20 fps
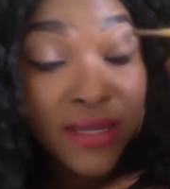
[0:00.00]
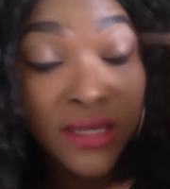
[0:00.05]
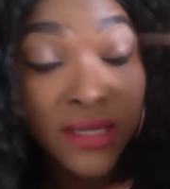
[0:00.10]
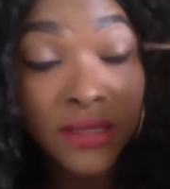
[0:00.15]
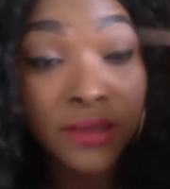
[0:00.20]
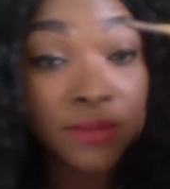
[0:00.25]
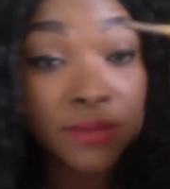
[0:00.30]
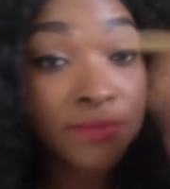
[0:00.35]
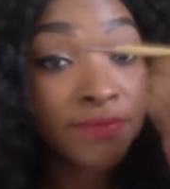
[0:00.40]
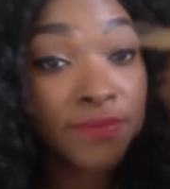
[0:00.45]
in
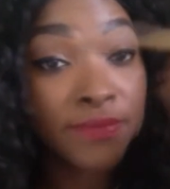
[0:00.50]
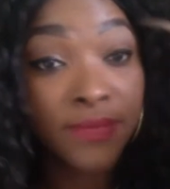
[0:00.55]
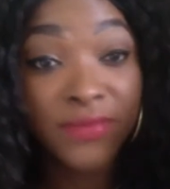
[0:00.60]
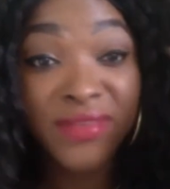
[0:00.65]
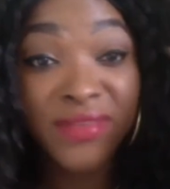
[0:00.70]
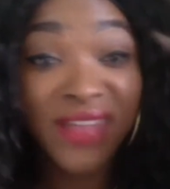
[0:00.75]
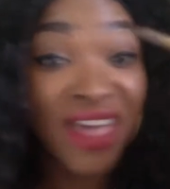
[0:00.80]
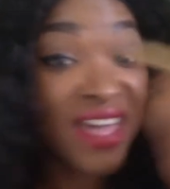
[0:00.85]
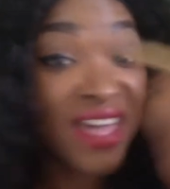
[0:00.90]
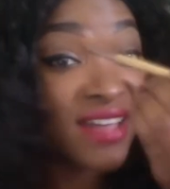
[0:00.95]

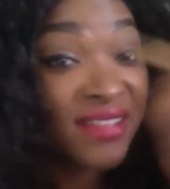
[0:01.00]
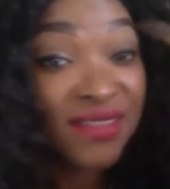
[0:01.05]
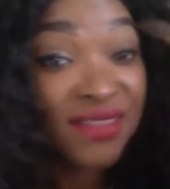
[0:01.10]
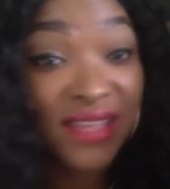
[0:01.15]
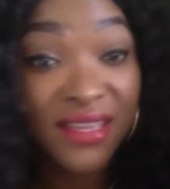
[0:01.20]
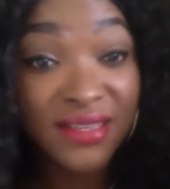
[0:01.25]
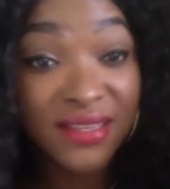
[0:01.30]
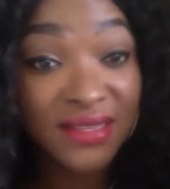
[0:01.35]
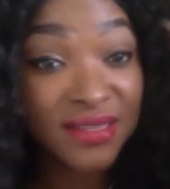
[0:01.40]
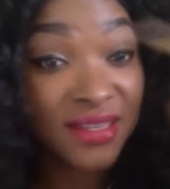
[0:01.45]
the
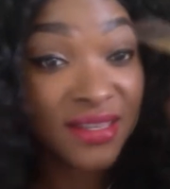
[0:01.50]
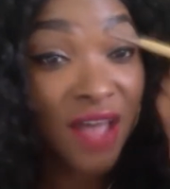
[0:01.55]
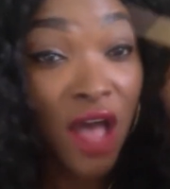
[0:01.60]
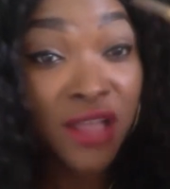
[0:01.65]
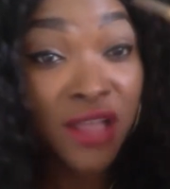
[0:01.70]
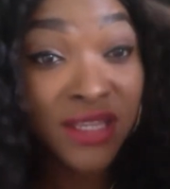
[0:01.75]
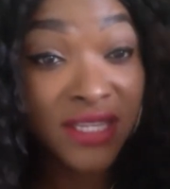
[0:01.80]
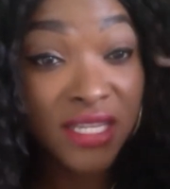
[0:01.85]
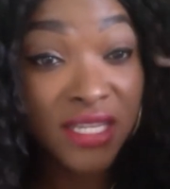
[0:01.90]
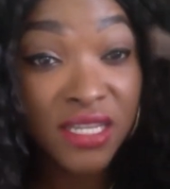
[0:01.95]
excess
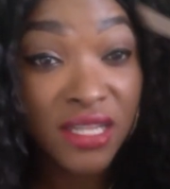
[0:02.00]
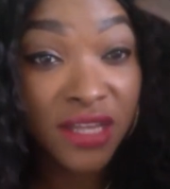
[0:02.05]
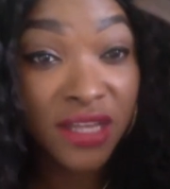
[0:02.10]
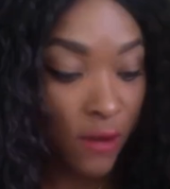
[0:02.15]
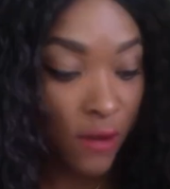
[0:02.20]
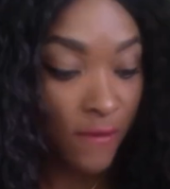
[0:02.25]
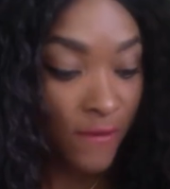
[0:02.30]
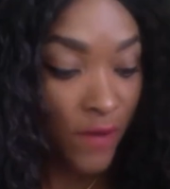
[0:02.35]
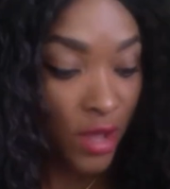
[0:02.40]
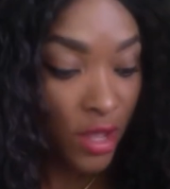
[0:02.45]
concealer
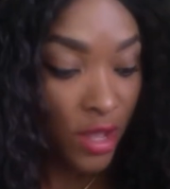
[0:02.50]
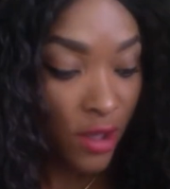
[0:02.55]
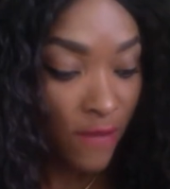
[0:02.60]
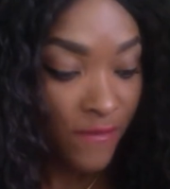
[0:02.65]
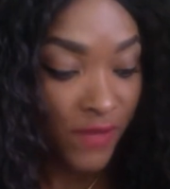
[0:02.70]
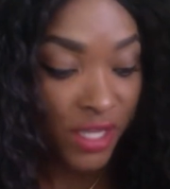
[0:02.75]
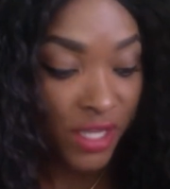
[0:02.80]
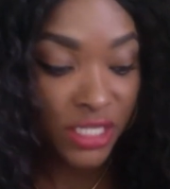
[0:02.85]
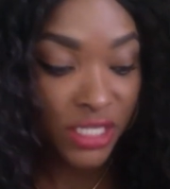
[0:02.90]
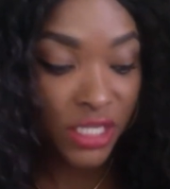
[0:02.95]
now for your
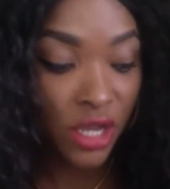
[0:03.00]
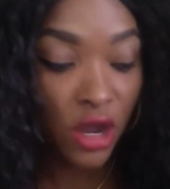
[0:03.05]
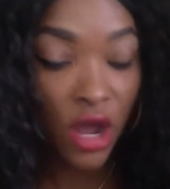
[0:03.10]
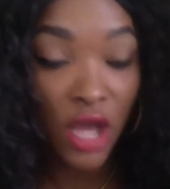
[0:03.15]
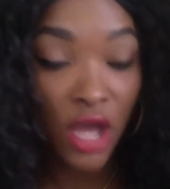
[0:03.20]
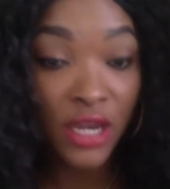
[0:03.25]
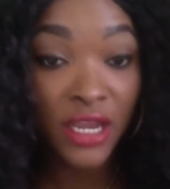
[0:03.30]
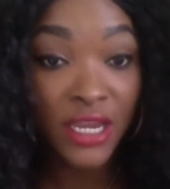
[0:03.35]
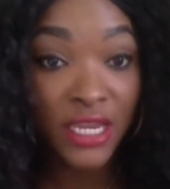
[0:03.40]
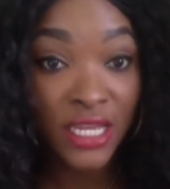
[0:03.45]
face you're
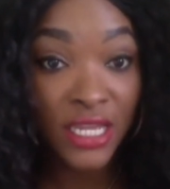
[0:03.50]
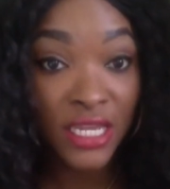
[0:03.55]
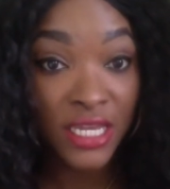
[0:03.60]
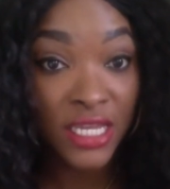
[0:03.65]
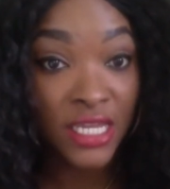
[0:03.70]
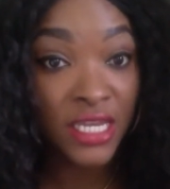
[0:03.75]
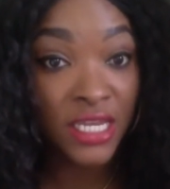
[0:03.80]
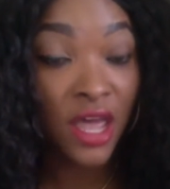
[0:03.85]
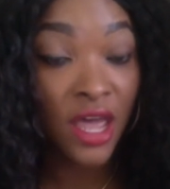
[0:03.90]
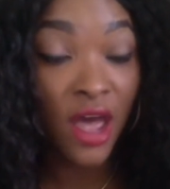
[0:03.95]
gonna
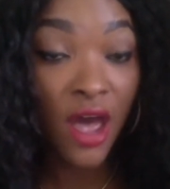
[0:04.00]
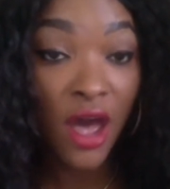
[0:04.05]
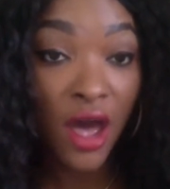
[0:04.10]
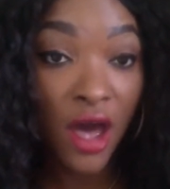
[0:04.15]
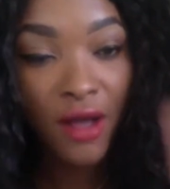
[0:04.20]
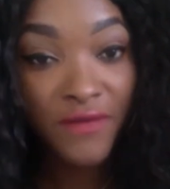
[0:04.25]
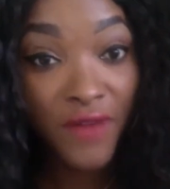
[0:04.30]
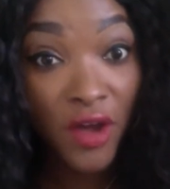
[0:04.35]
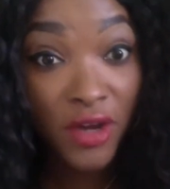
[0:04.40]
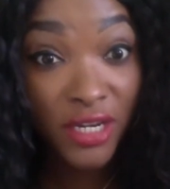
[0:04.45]
need
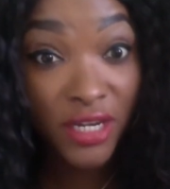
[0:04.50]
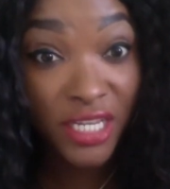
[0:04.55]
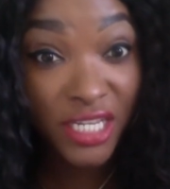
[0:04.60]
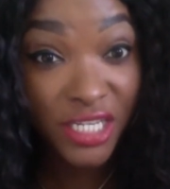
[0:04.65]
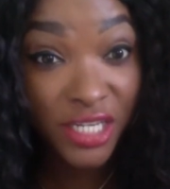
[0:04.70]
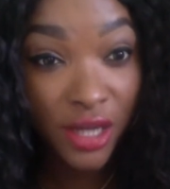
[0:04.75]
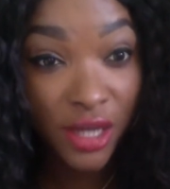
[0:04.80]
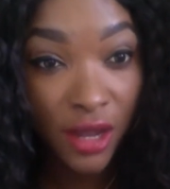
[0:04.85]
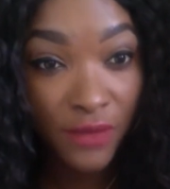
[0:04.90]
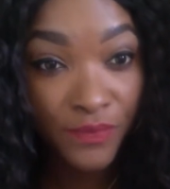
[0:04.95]
a
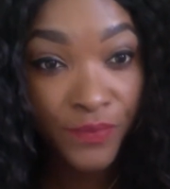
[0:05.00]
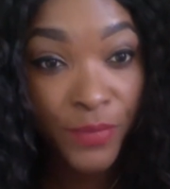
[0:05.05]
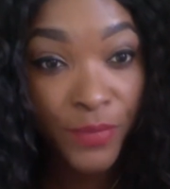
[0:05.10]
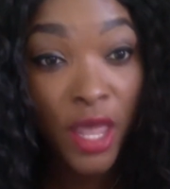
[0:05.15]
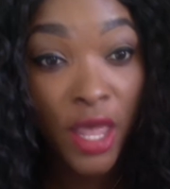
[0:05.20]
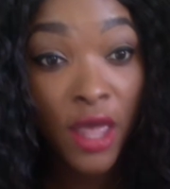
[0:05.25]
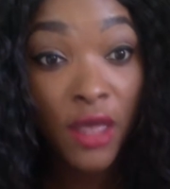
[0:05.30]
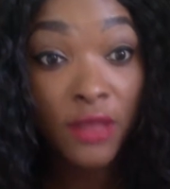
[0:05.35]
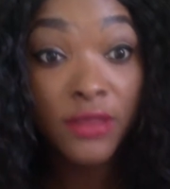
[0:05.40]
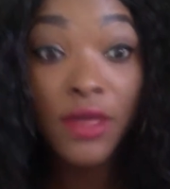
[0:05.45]
foundation
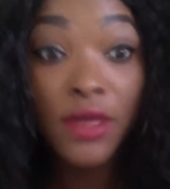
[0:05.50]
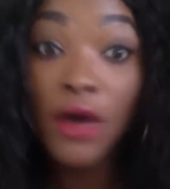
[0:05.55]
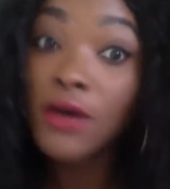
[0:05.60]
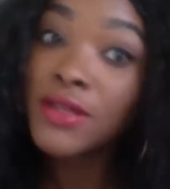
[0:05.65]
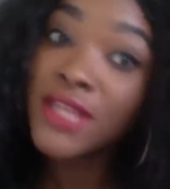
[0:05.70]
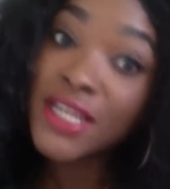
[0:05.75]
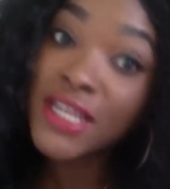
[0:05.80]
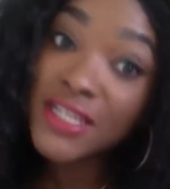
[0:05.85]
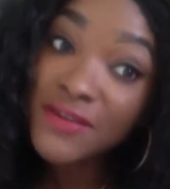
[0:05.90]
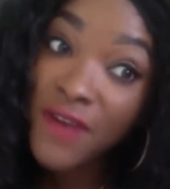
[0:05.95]
now
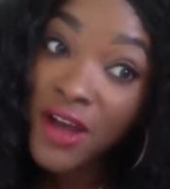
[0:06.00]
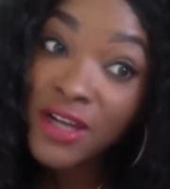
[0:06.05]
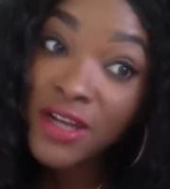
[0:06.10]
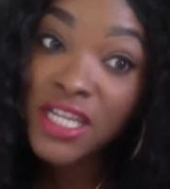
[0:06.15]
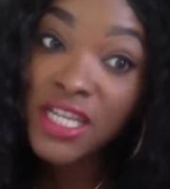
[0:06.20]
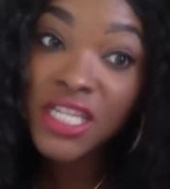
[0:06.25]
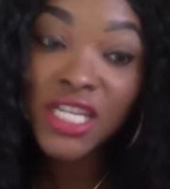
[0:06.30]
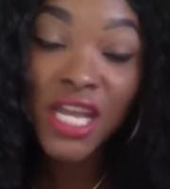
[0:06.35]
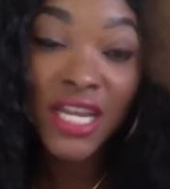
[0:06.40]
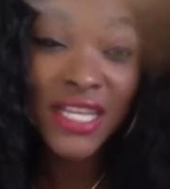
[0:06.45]
this
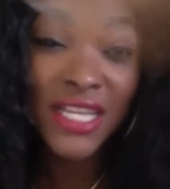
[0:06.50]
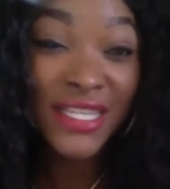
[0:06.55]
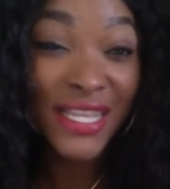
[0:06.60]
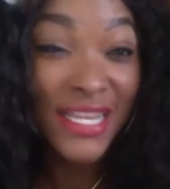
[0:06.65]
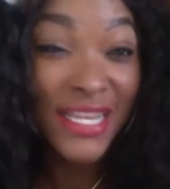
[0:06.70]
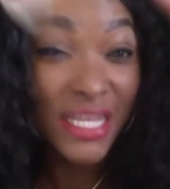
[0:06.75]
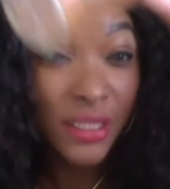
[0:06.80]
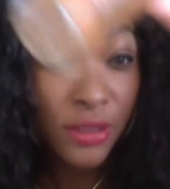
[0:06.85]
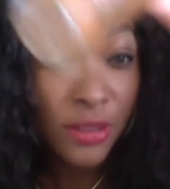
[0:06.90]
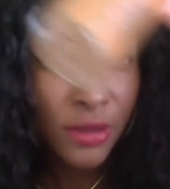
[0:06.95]
foundation is a
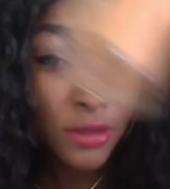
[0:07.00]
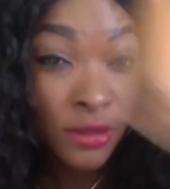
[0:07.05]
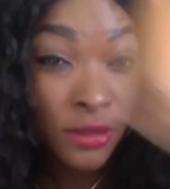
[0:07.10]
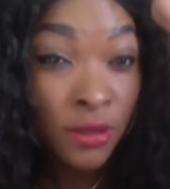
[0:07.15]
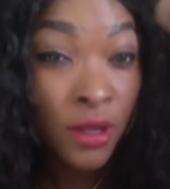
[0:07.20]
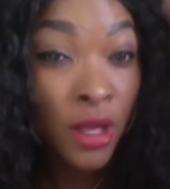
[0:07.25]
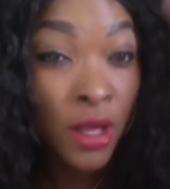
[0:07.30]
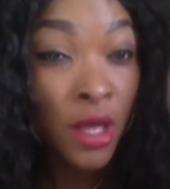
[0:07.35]
little